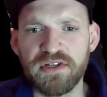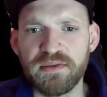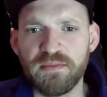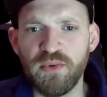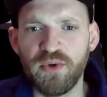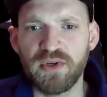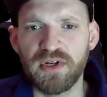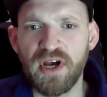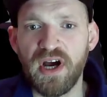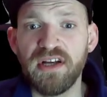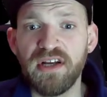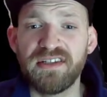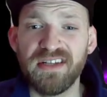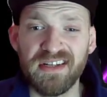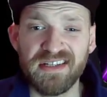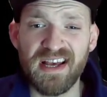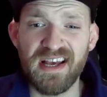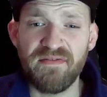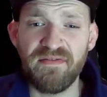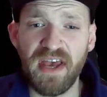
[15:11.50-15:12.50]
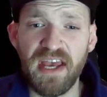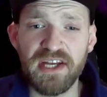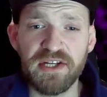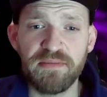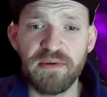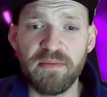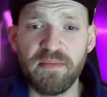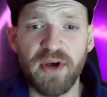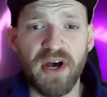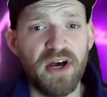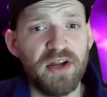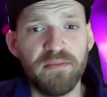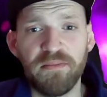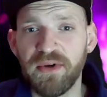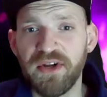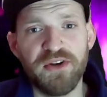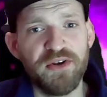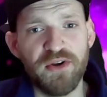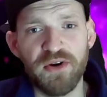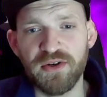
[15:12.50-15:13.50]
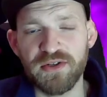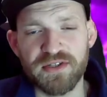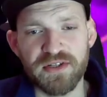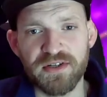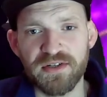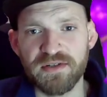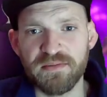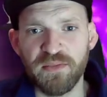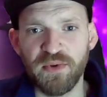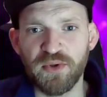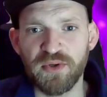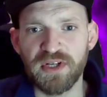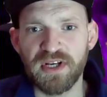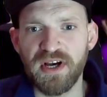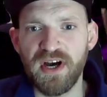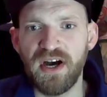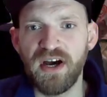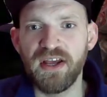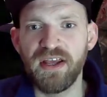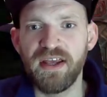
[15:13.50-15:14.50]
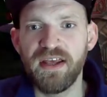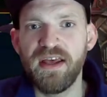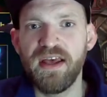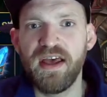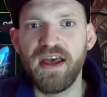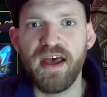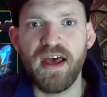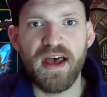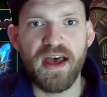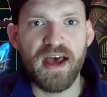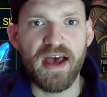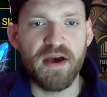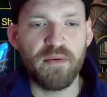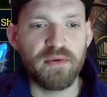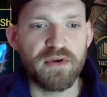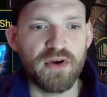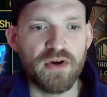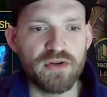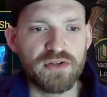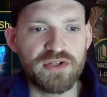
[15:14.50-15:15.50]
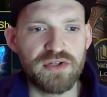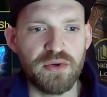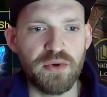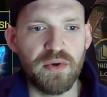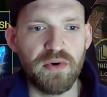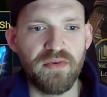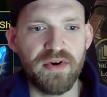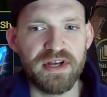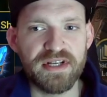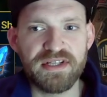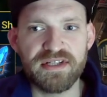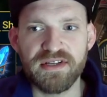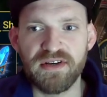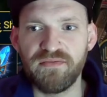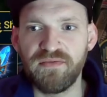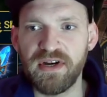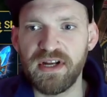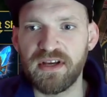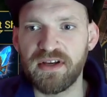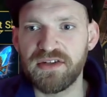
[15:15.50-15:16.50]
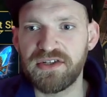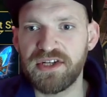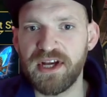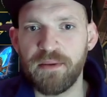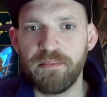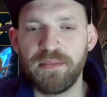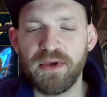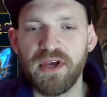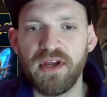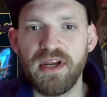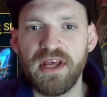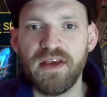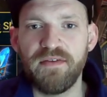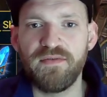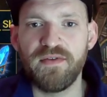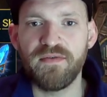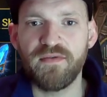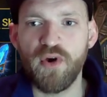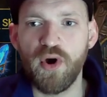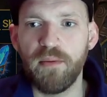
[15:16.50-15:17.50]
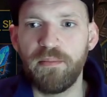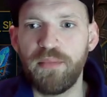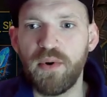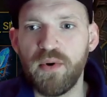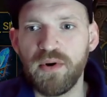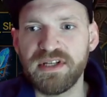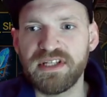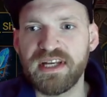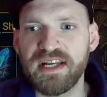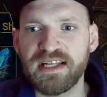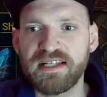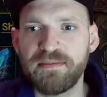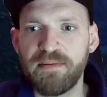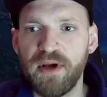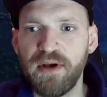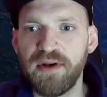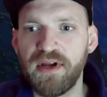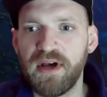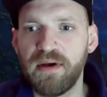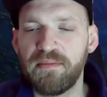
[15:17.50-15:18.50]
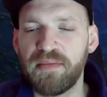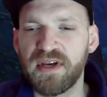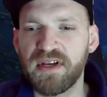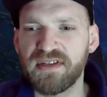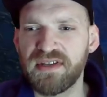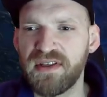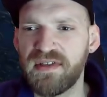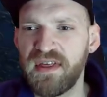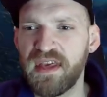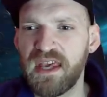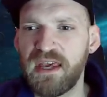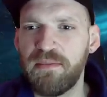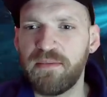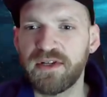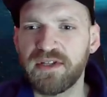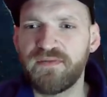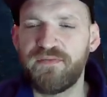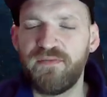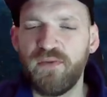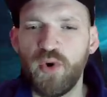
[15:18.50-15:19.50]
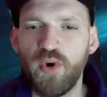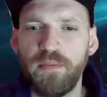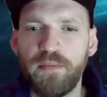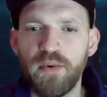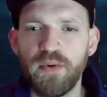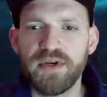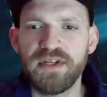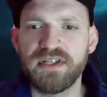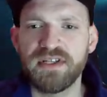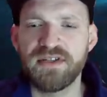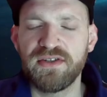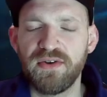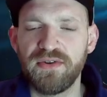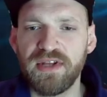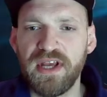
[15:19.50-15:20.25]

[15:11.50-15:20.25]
Mordecai. Does have a HP burn, but not as good as Mordecai. And we've got a Taurus, a really good champion if you've got a poison exploder, because I think he puts 4 poisons on the